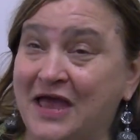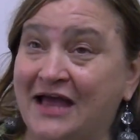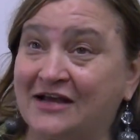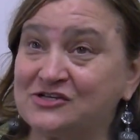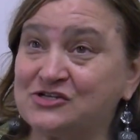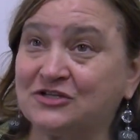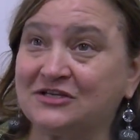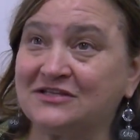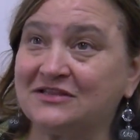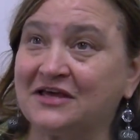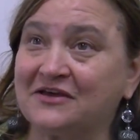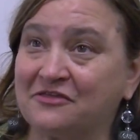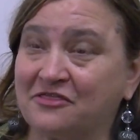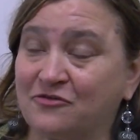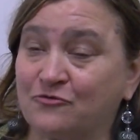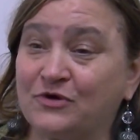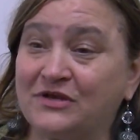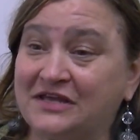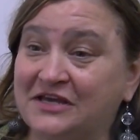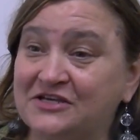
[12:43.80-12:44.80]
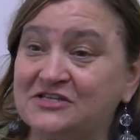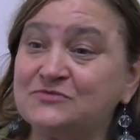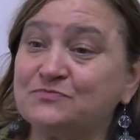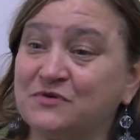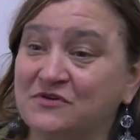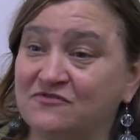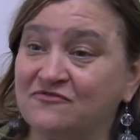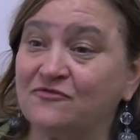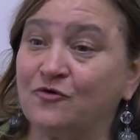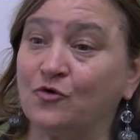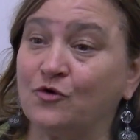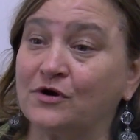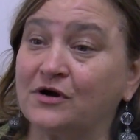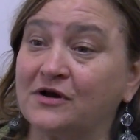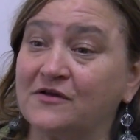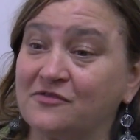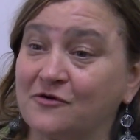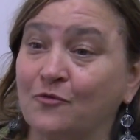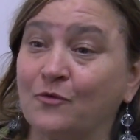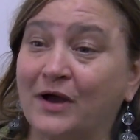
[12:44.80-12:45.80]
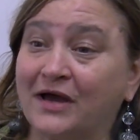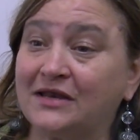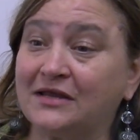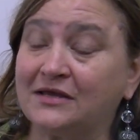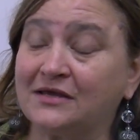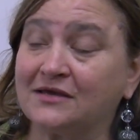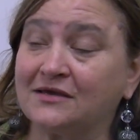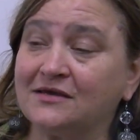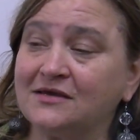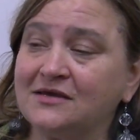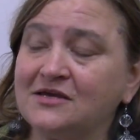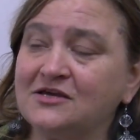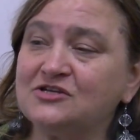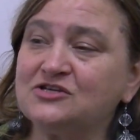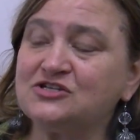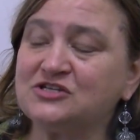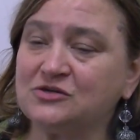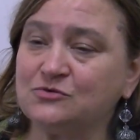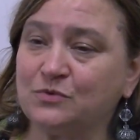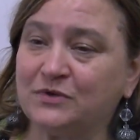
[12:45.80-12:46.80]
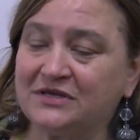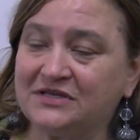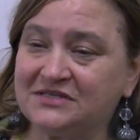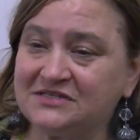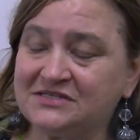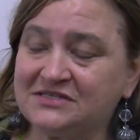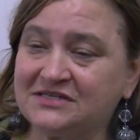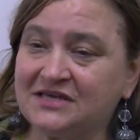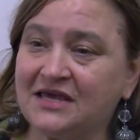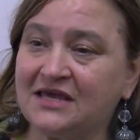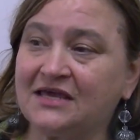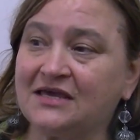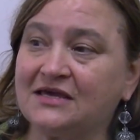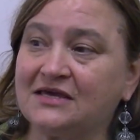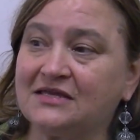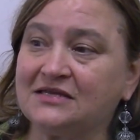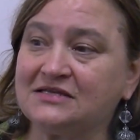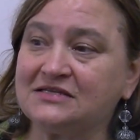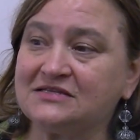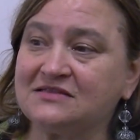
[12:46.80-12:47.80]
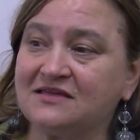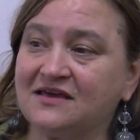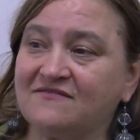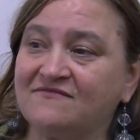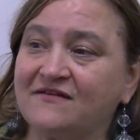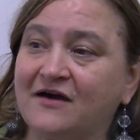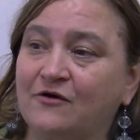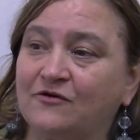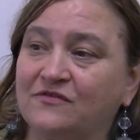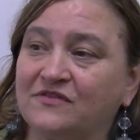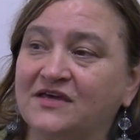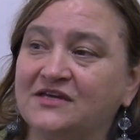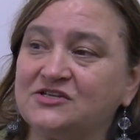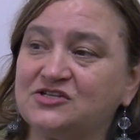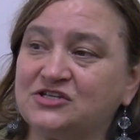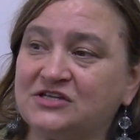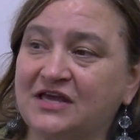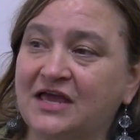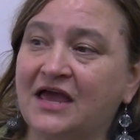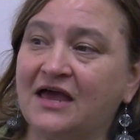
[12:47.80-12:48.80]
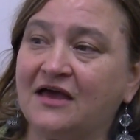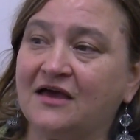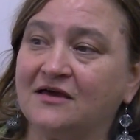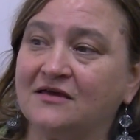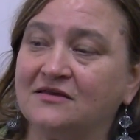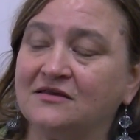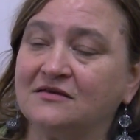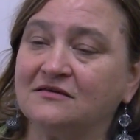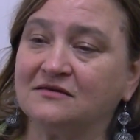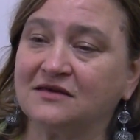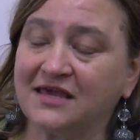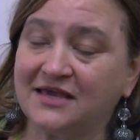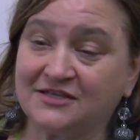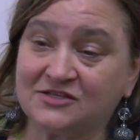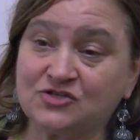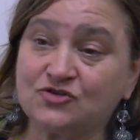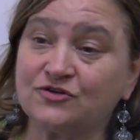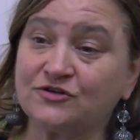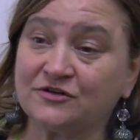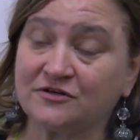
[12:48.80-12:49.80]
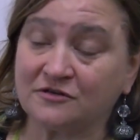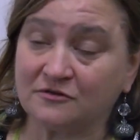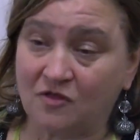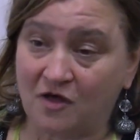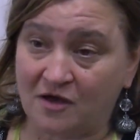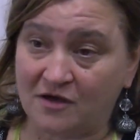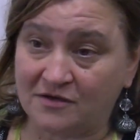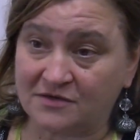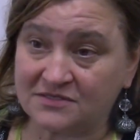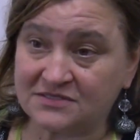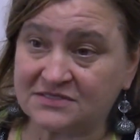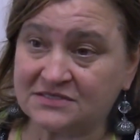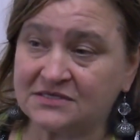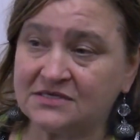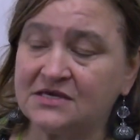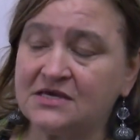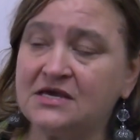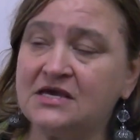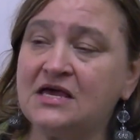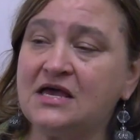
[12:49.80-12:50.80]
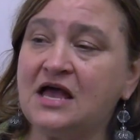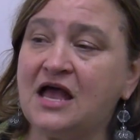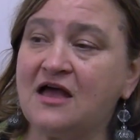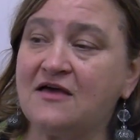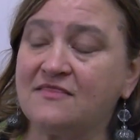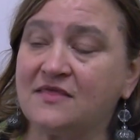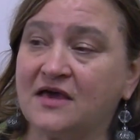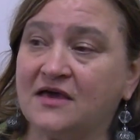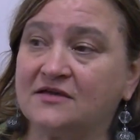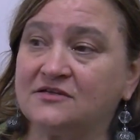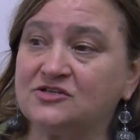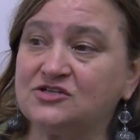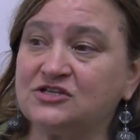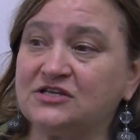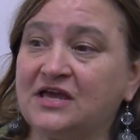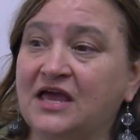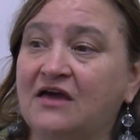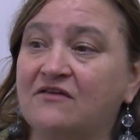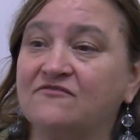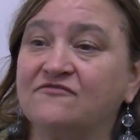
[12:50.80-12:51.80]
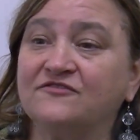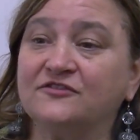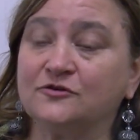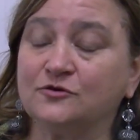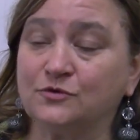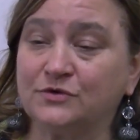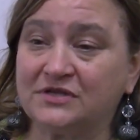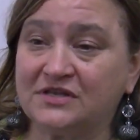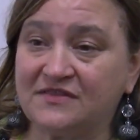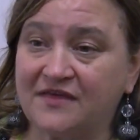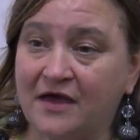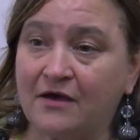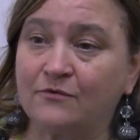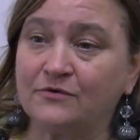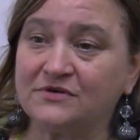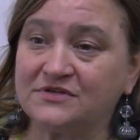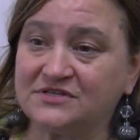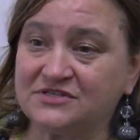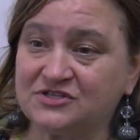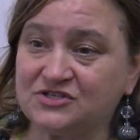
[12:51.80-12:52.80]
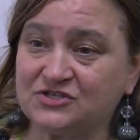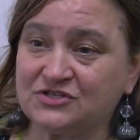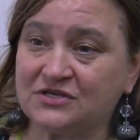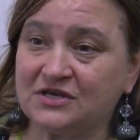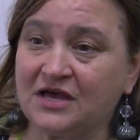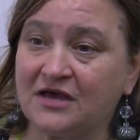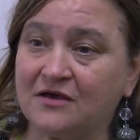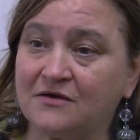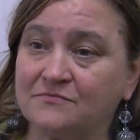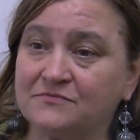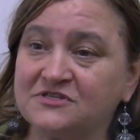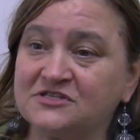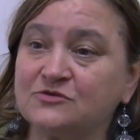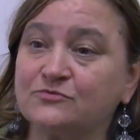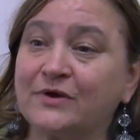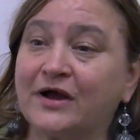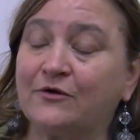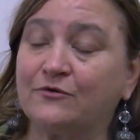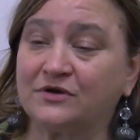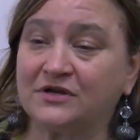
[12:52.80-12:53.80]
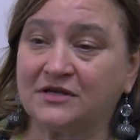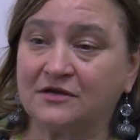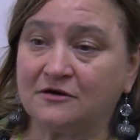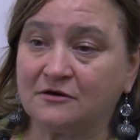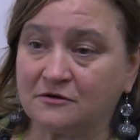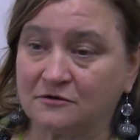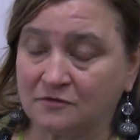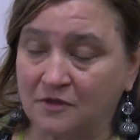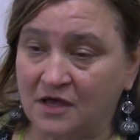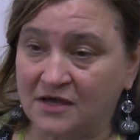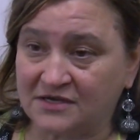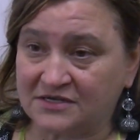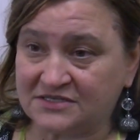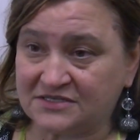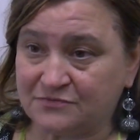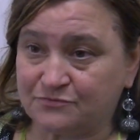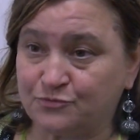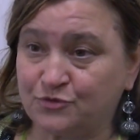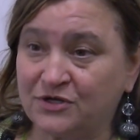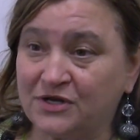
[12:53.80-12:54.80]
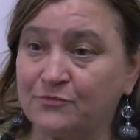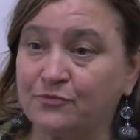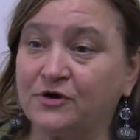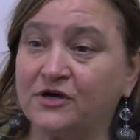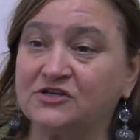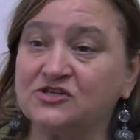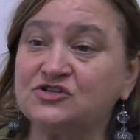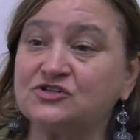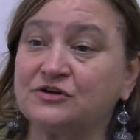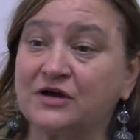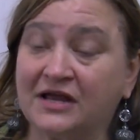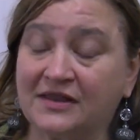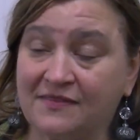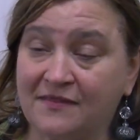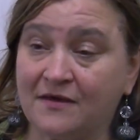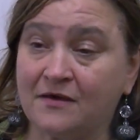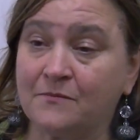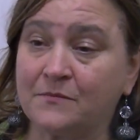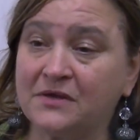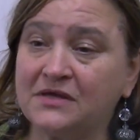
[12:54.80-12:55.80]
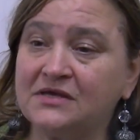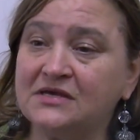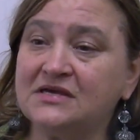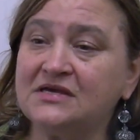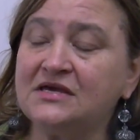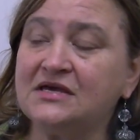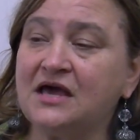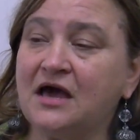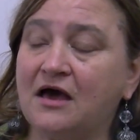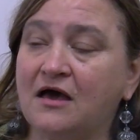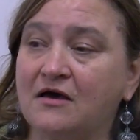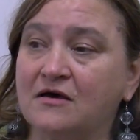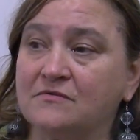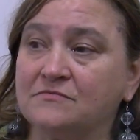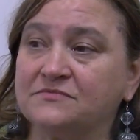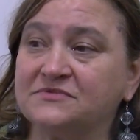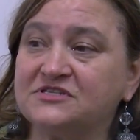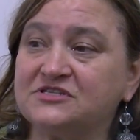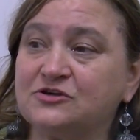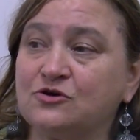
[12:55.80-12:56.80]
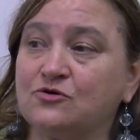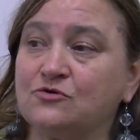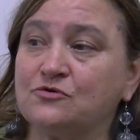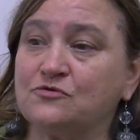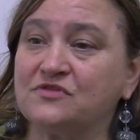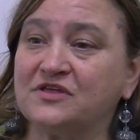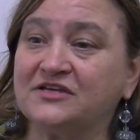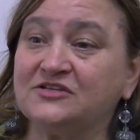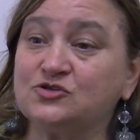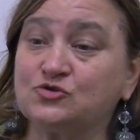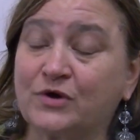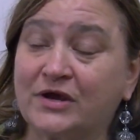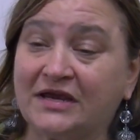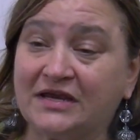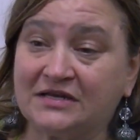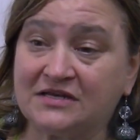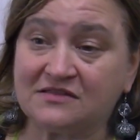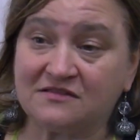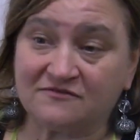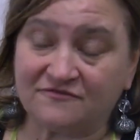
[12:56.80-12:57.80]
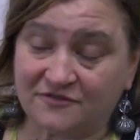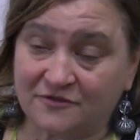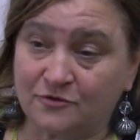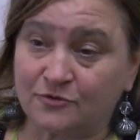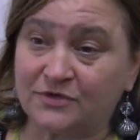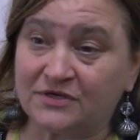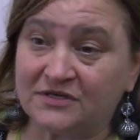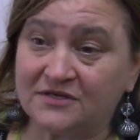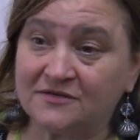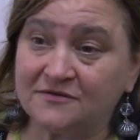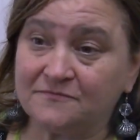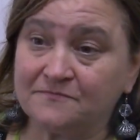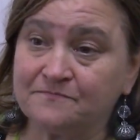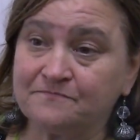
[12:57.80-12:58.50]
actually like three days before the wedding, she went and they found that she had cancer in her lungs and that she had fluid that was um, surrounding her lungs and putting pressure on them. Um, so they drained the fluid